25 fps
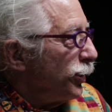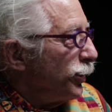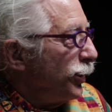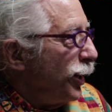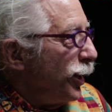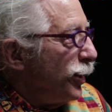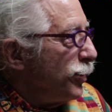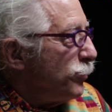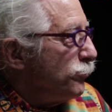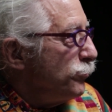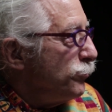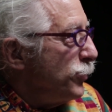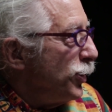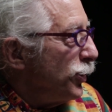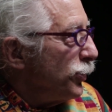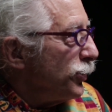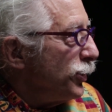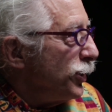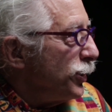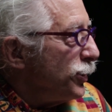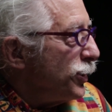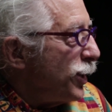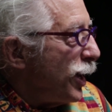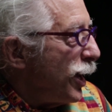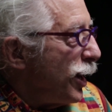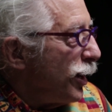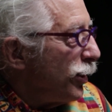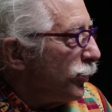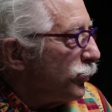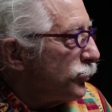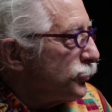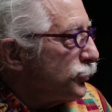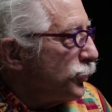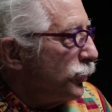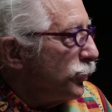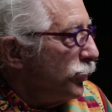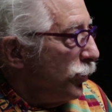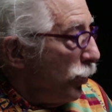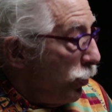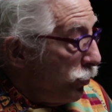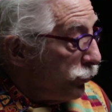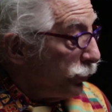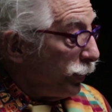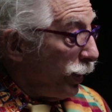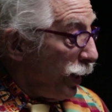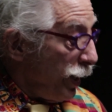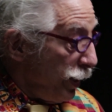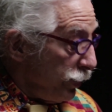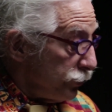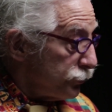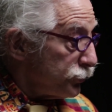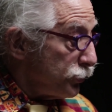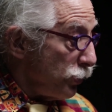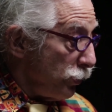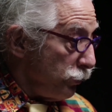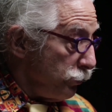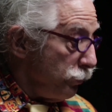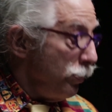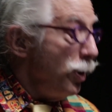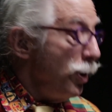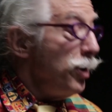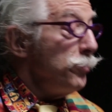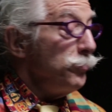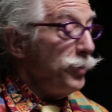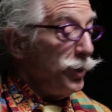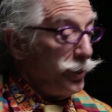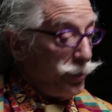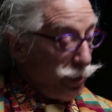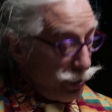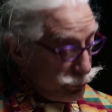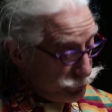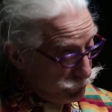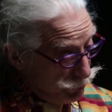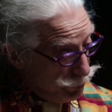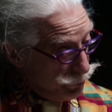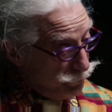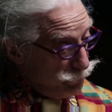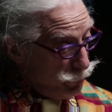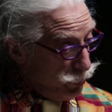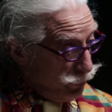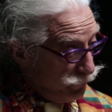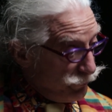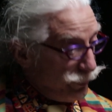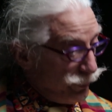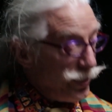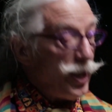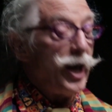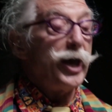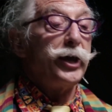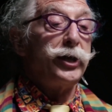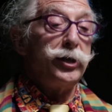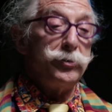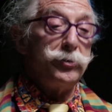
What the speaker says: can $1 million, okay, so because of the movie, I